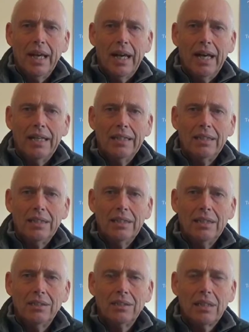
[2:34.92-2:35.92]
And
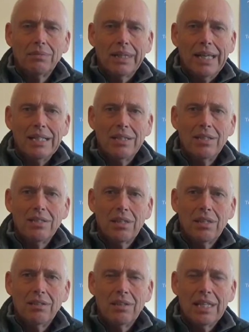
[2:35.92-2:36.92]
in some cases
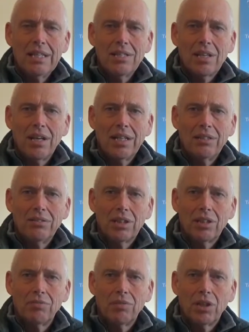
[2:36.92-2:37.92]
the inside of
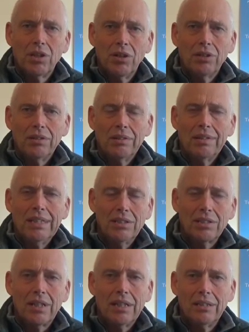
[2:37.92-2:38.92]
the cotton
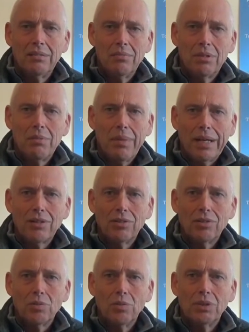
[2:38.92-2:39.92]
inside the
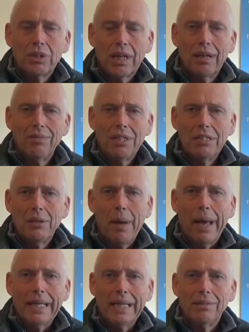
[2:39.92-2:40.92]
mattress was covered in the
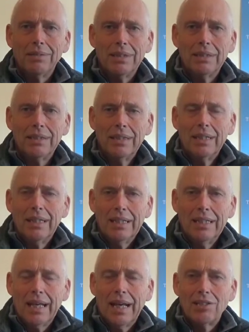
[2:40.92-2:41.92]
back coating
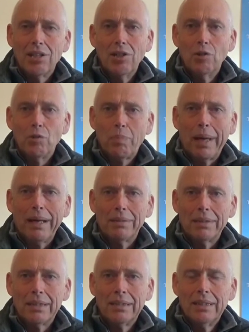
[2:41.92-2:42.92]
as a loose
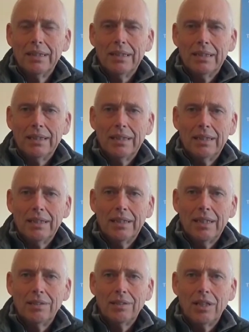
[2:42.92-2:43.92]
powder,
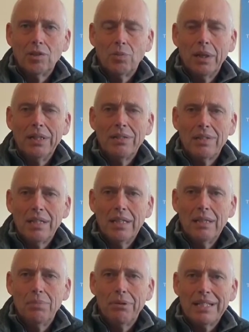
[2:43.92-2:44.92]
as well as
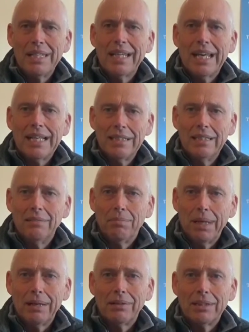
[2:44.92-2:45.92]
the boracic acid
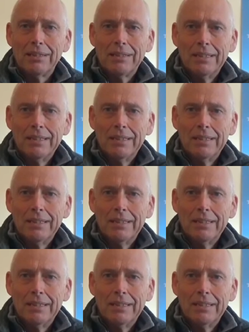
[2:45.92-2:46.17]
powder.